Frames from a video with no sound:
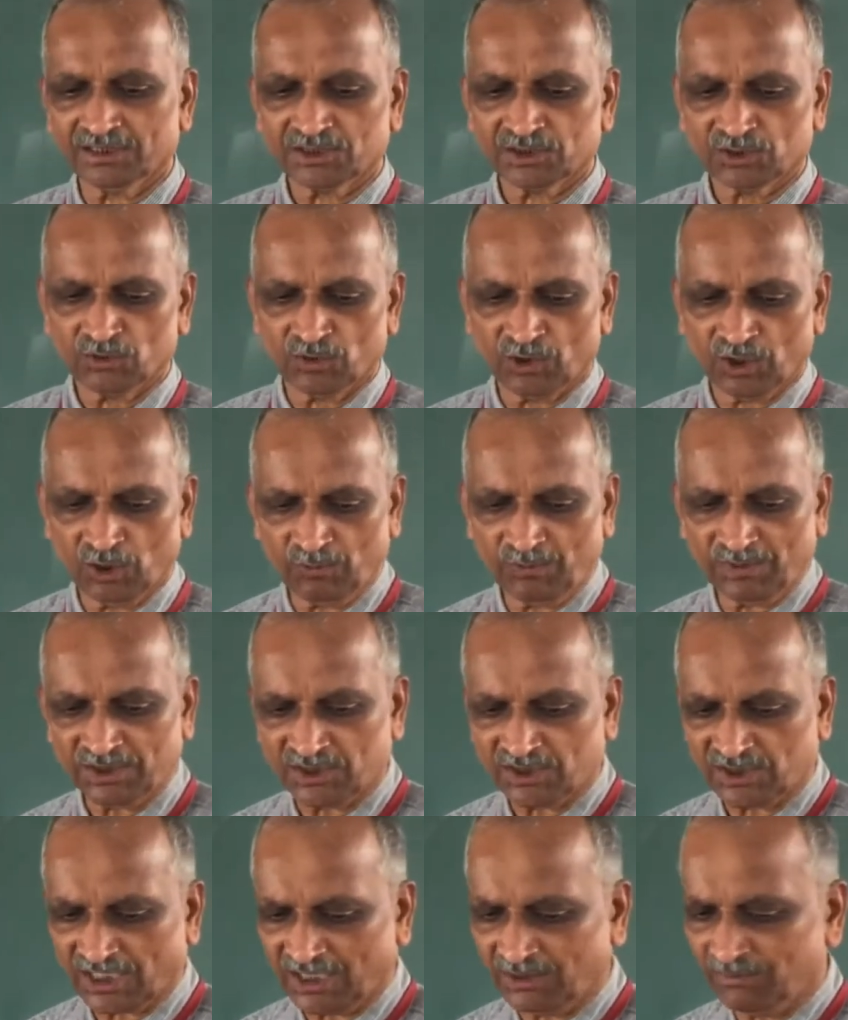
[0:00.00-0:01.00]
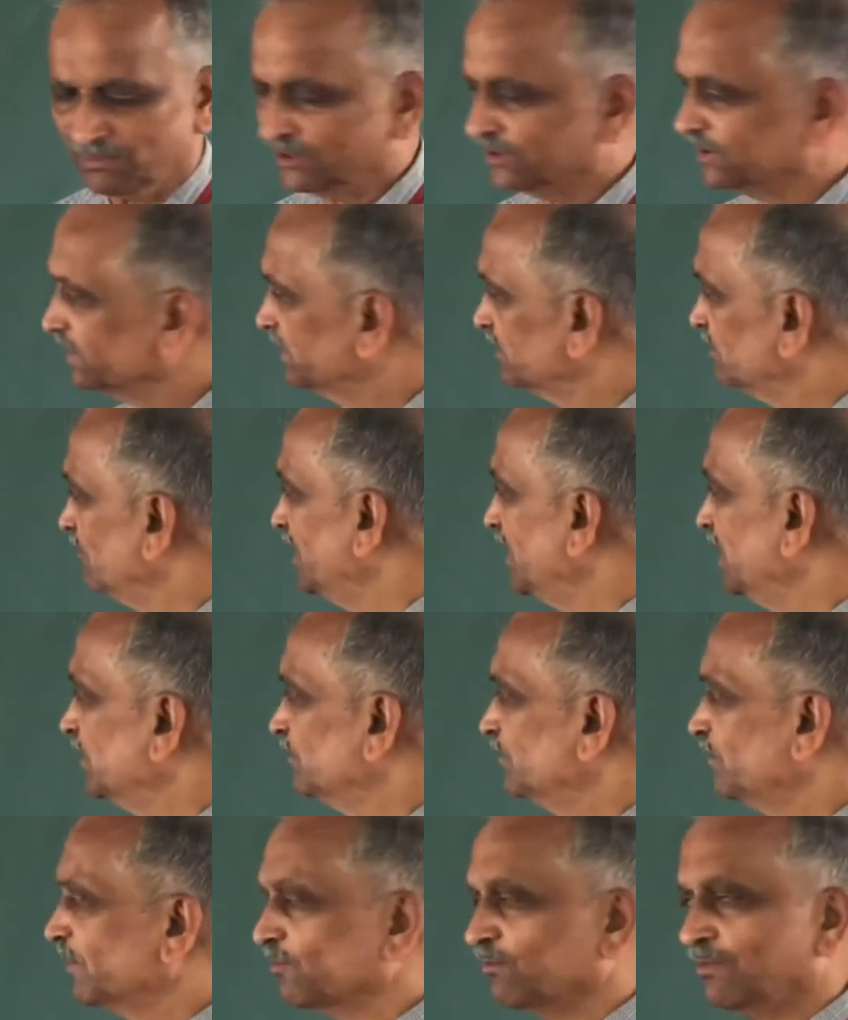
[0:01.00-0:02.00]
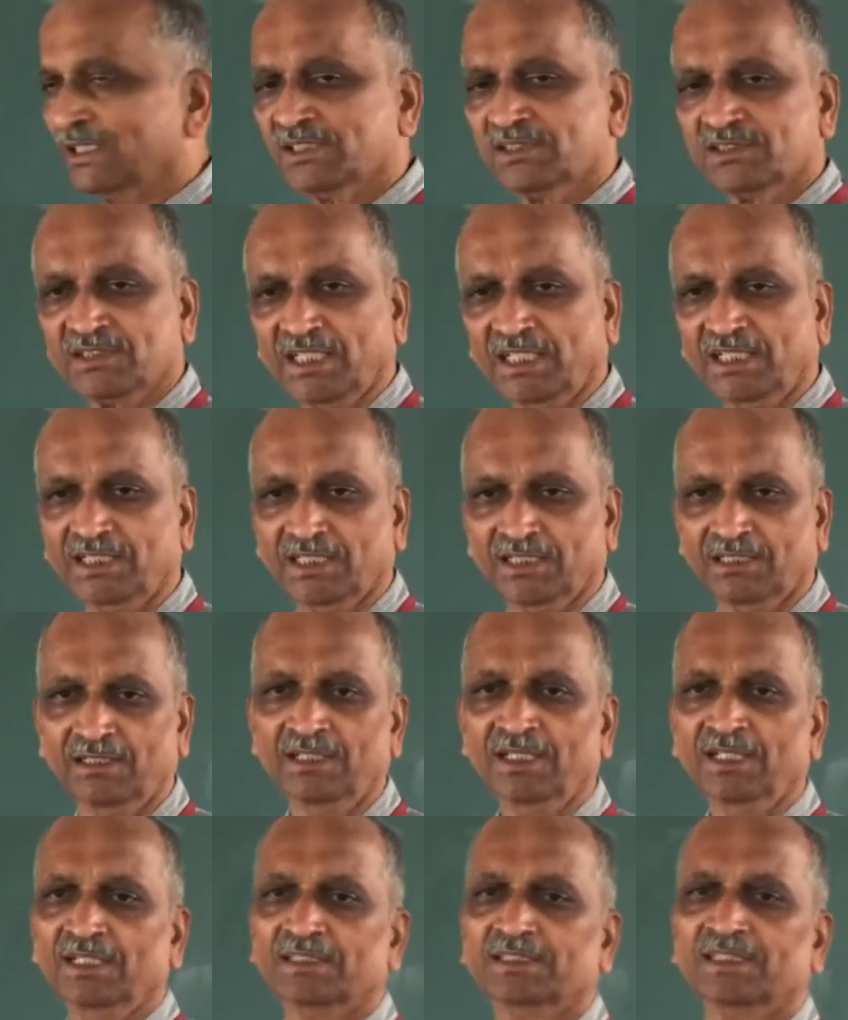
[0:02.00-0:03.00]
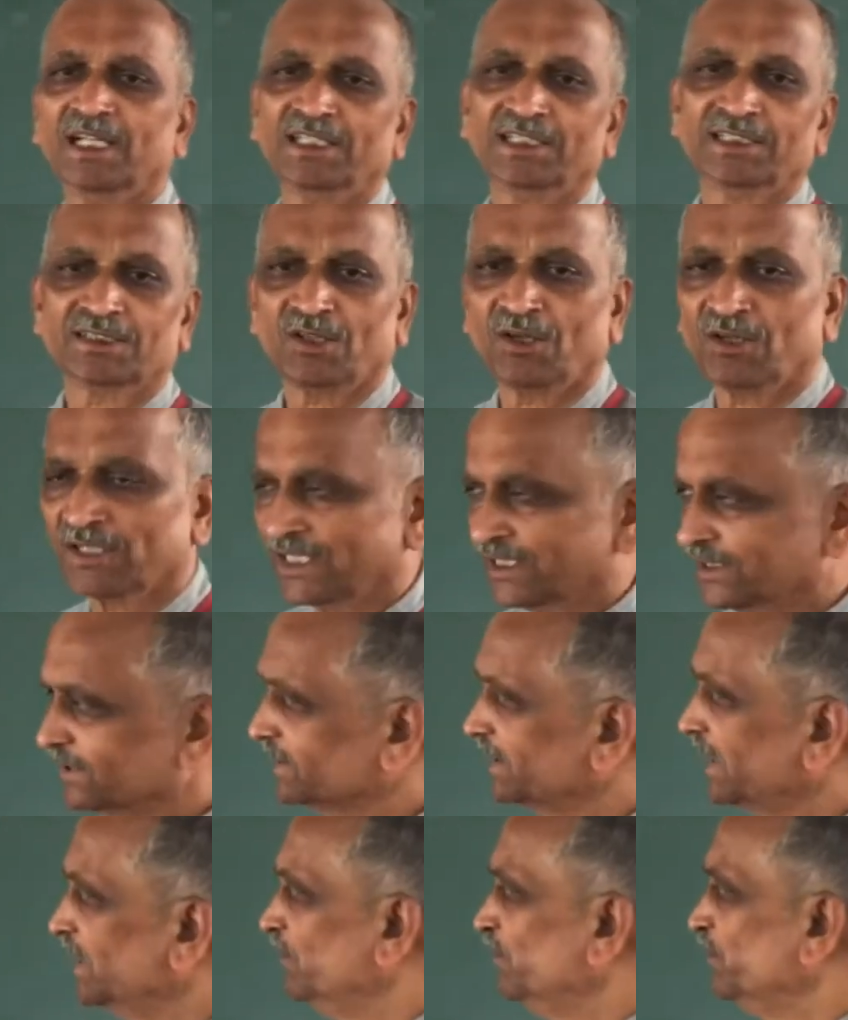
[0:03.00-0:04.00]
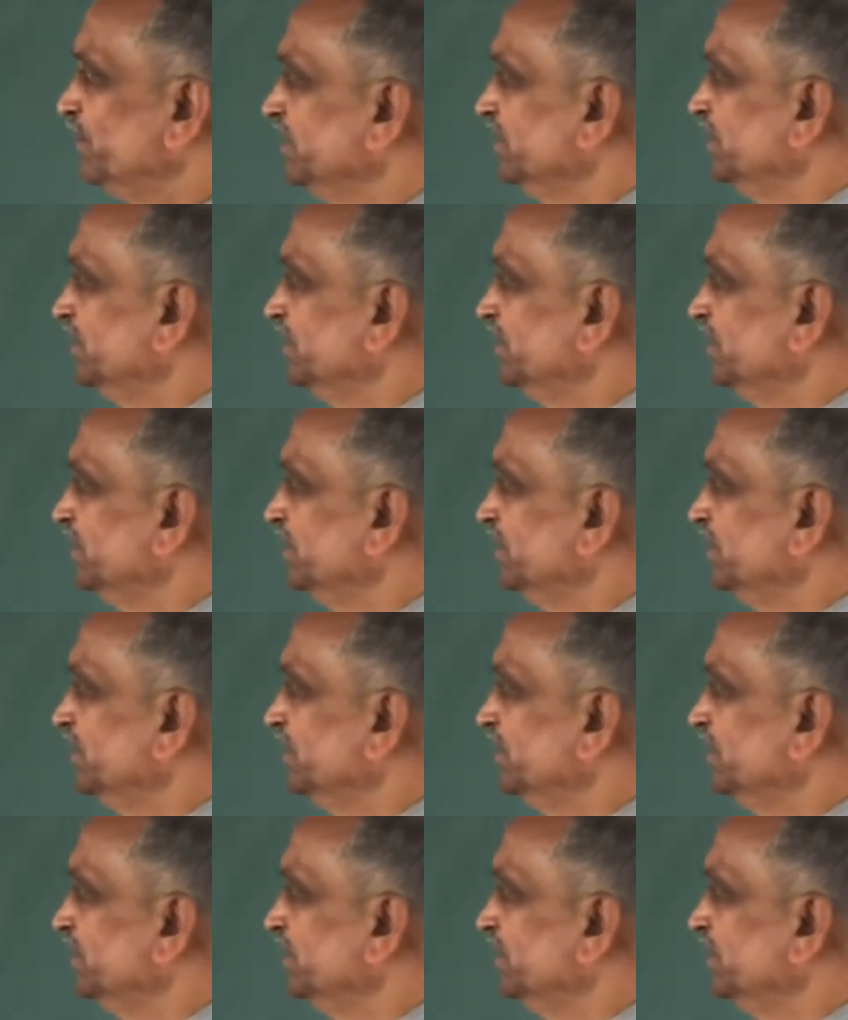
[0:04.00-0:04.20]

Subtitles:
So how much time is required for one cycle, that is called as time